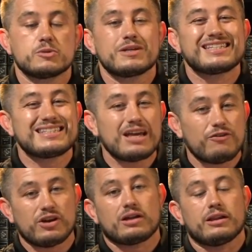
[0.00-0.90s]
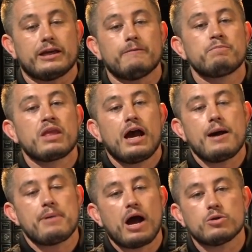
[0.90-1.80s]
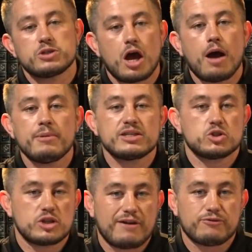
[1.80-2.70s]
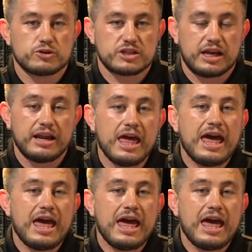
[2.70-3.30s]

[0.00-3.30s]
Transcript: specifically about Thomas Jefferson.